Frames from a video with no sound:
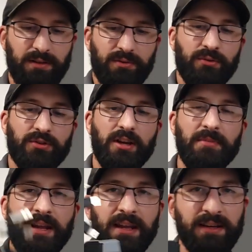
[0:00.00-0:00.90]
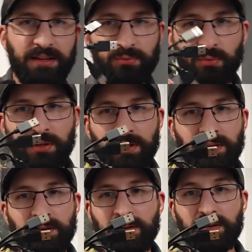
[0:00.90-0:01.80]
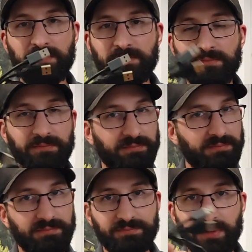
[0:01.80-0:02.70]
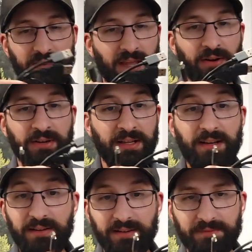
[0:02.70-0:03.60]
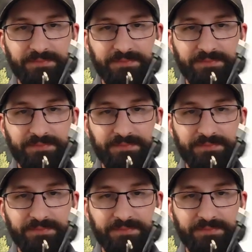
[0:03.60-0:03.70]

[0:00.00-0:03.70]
Those come in handy when they are needed.